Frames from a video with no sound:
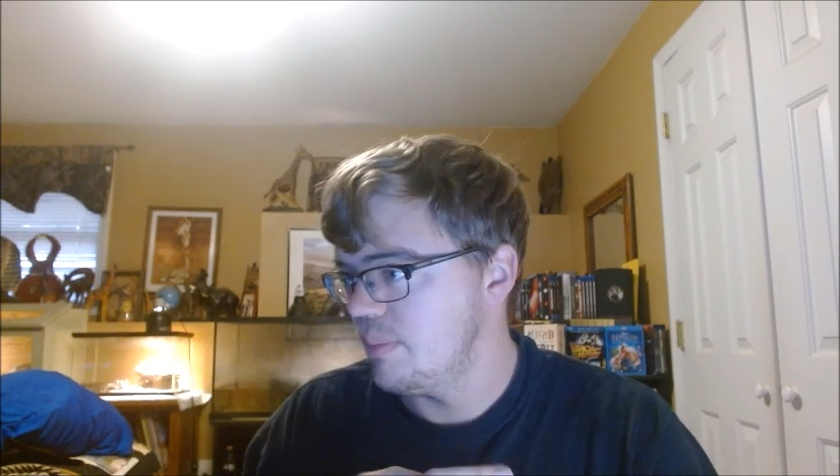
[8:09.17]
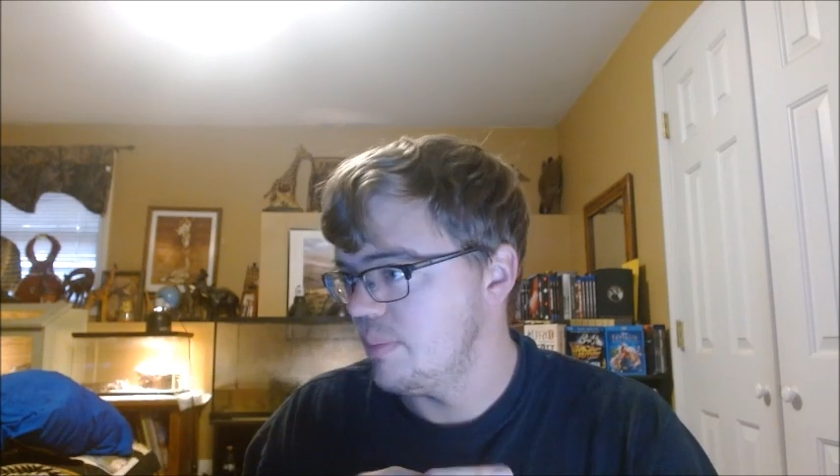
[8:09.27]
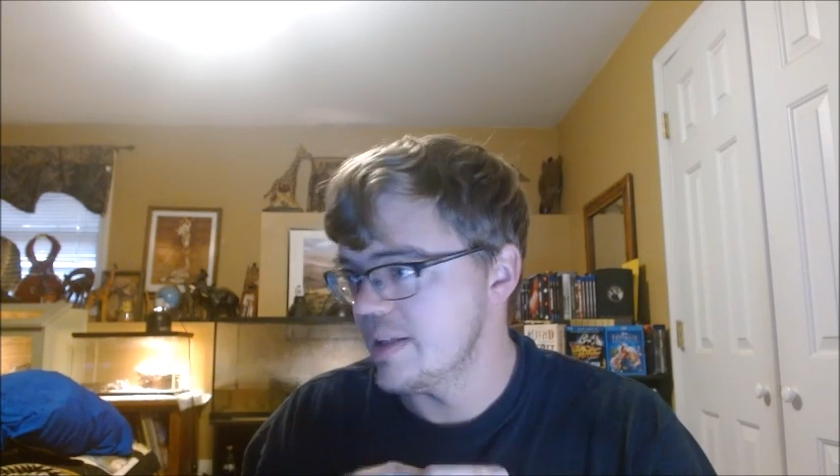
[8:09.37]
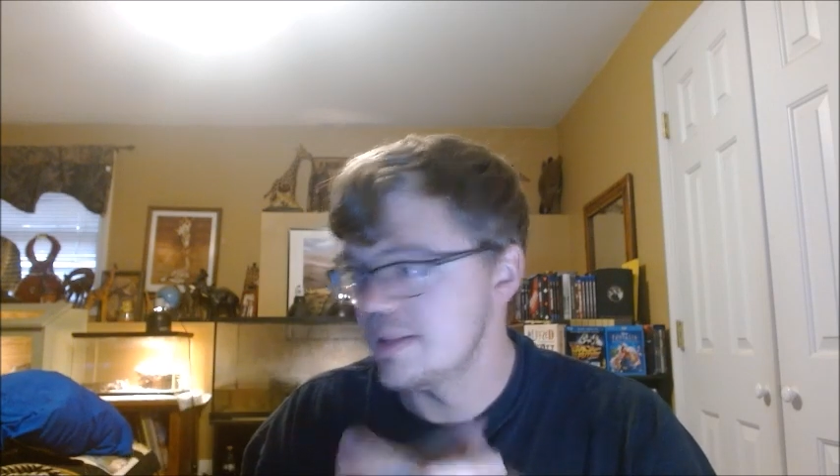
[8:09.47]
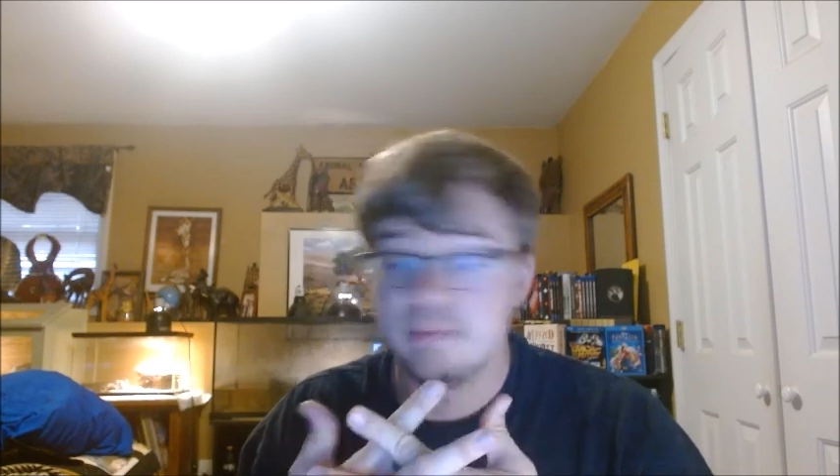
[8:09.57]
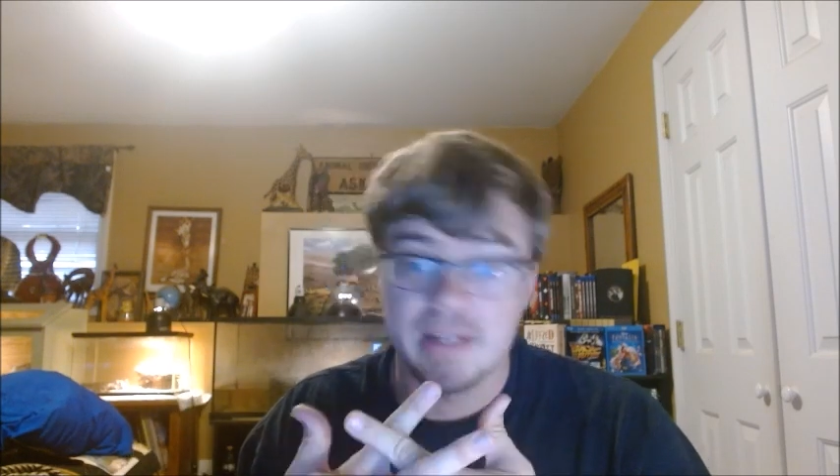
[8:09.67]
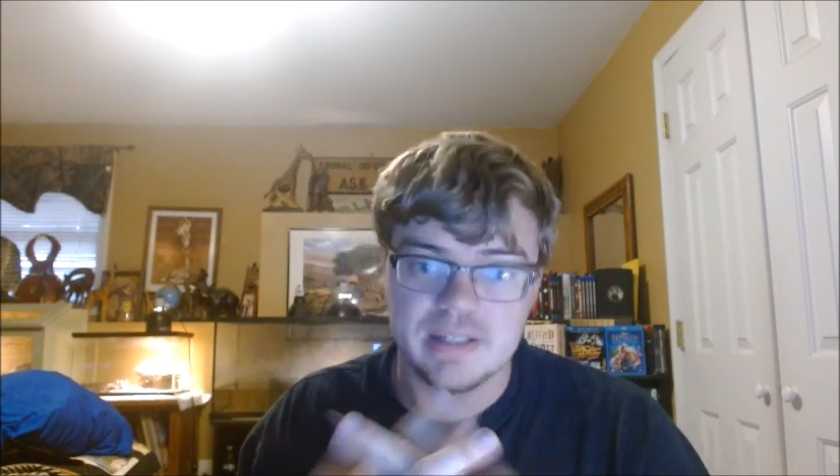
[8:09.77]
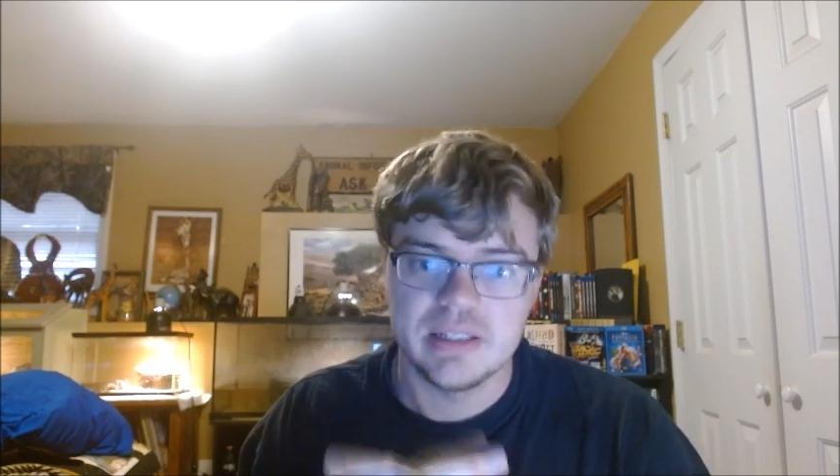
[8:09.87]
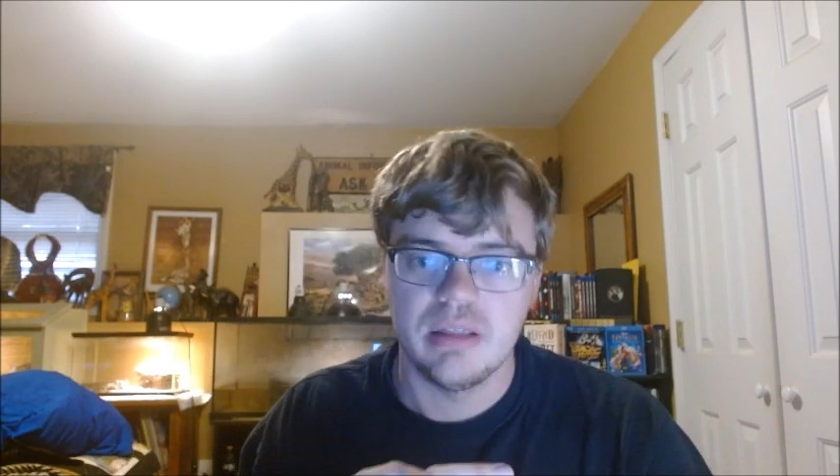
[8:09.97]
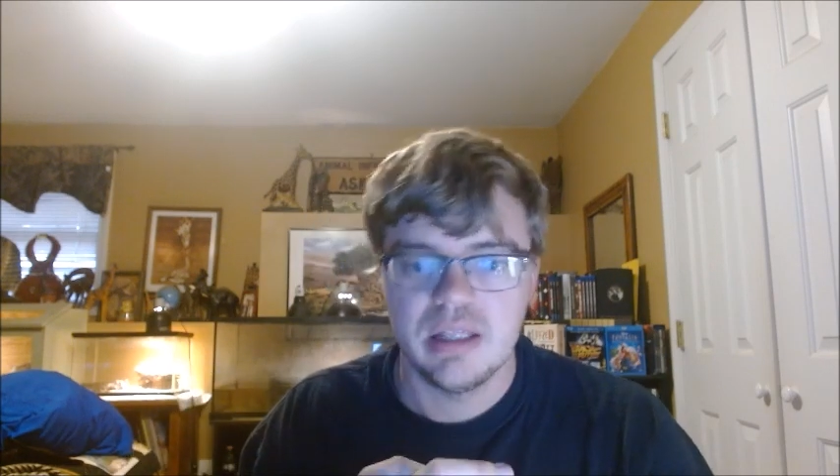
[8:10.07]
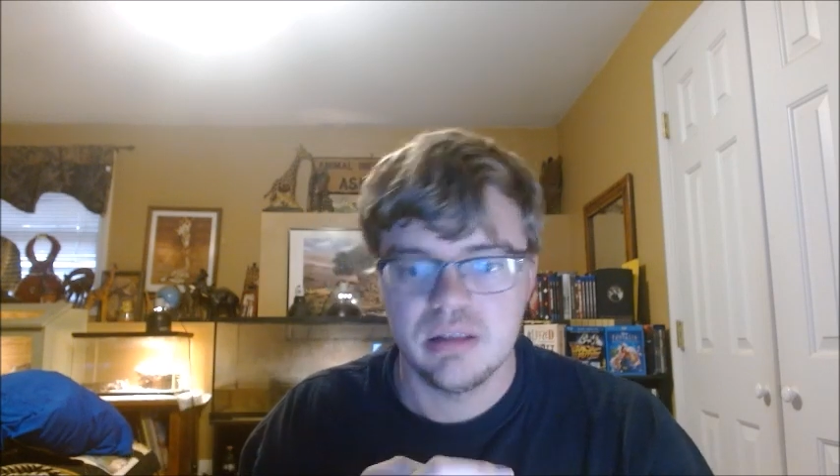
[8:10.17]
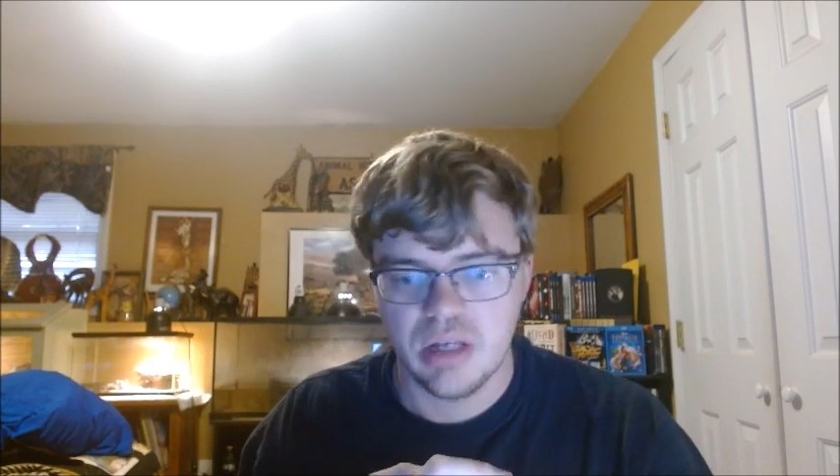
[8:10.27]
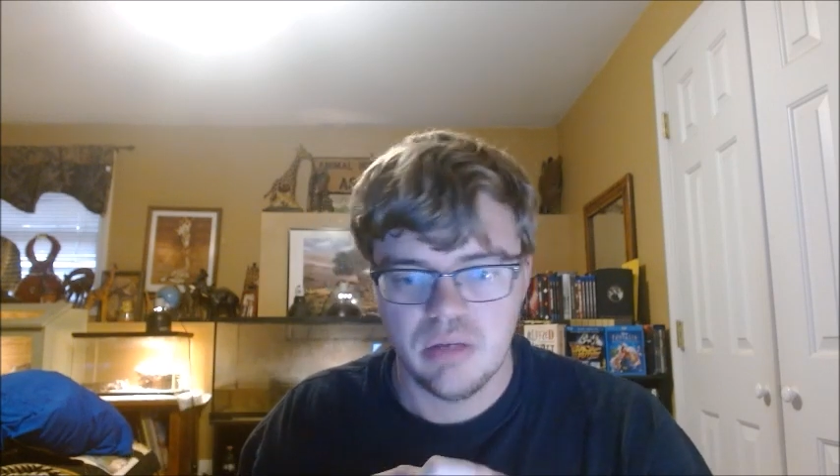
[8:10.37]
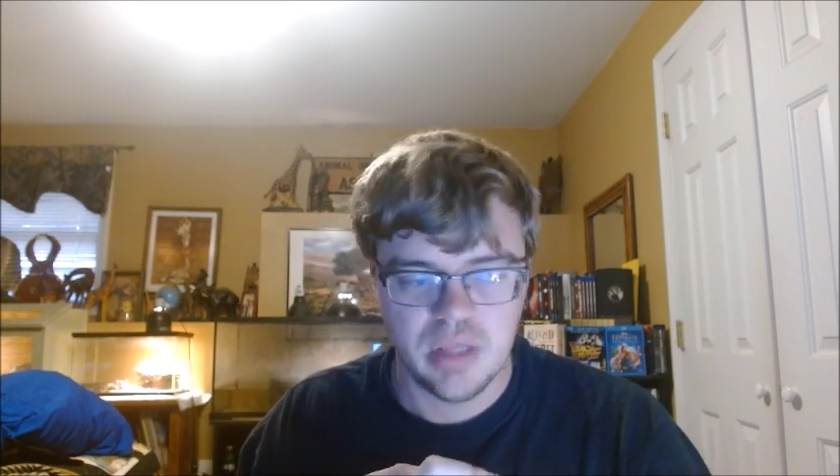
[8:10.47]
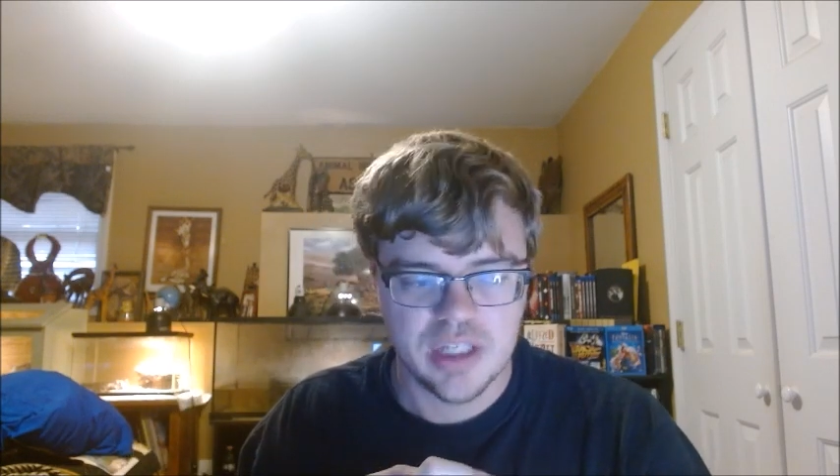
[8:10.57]
because like I said, things are
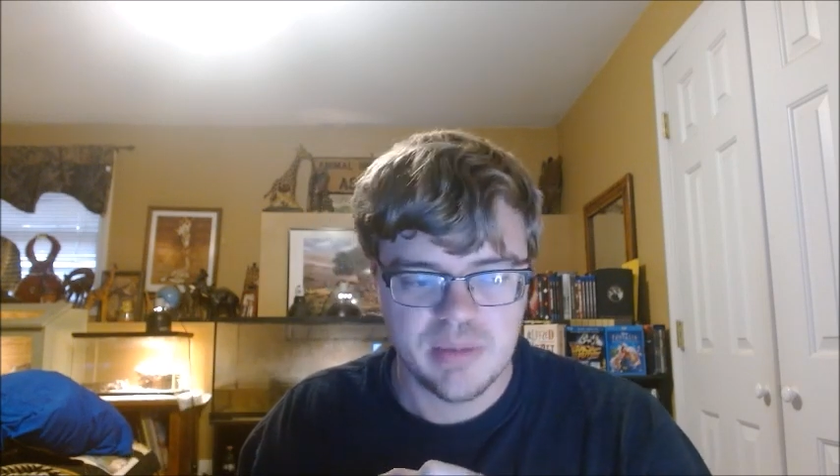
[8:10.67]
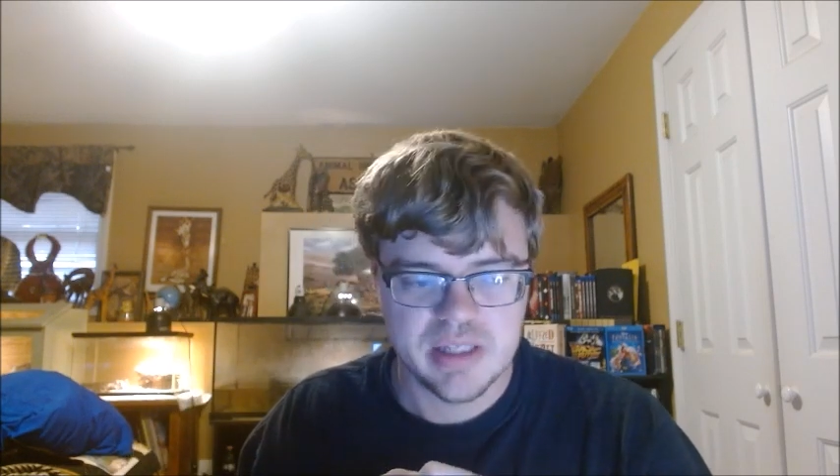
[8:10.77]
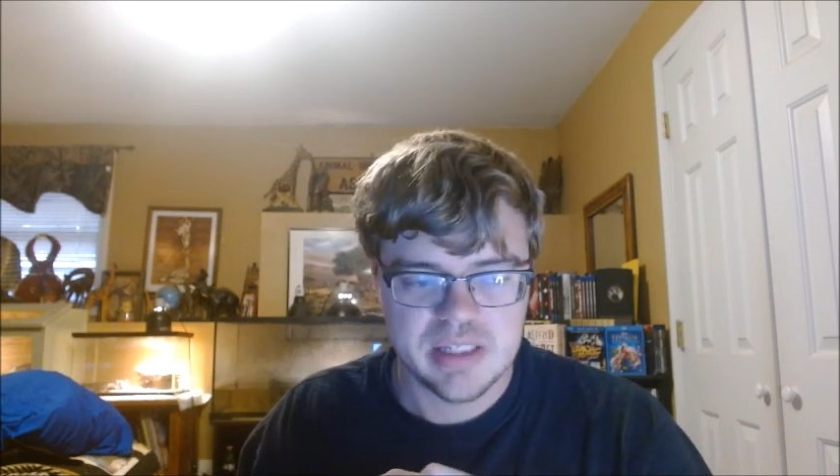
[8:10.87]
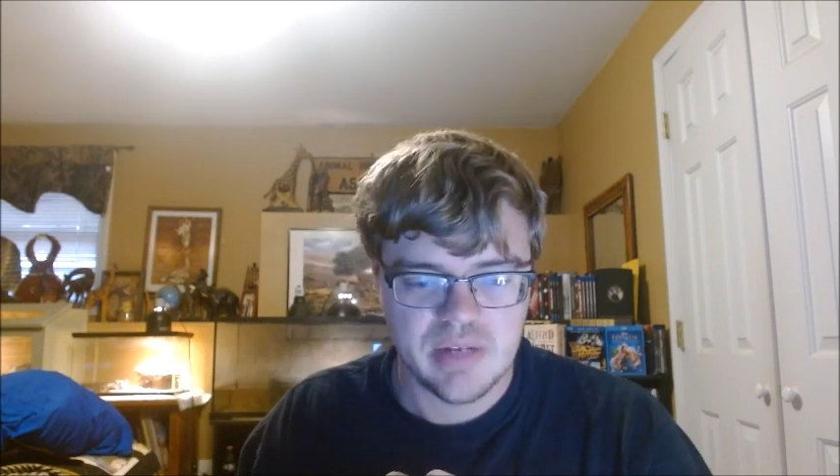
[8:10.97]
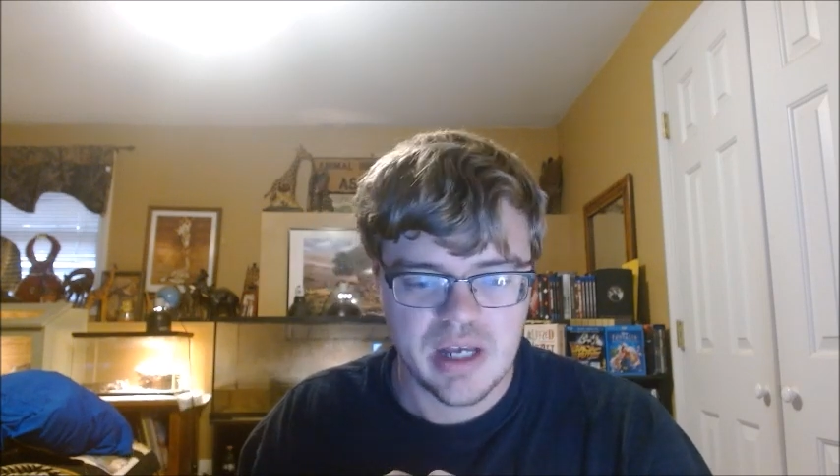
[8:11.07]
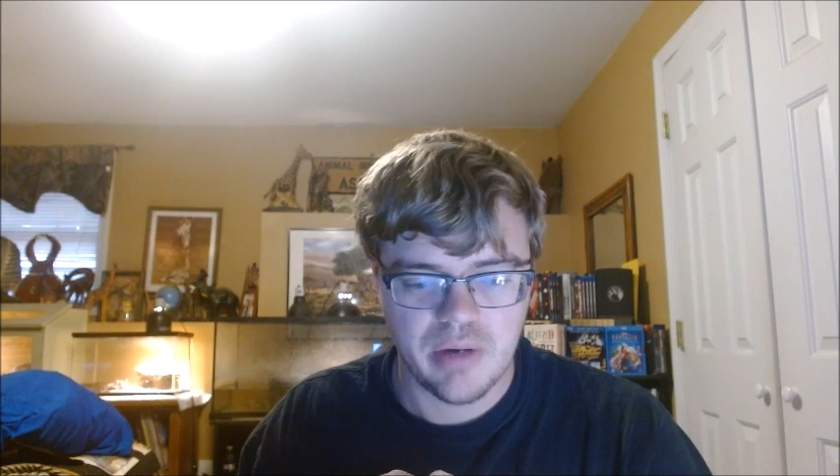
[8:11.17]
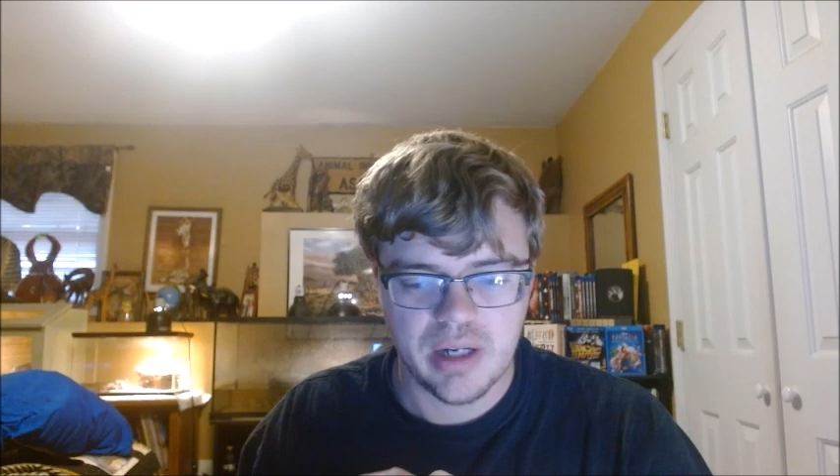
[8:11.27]
getting really expensive now,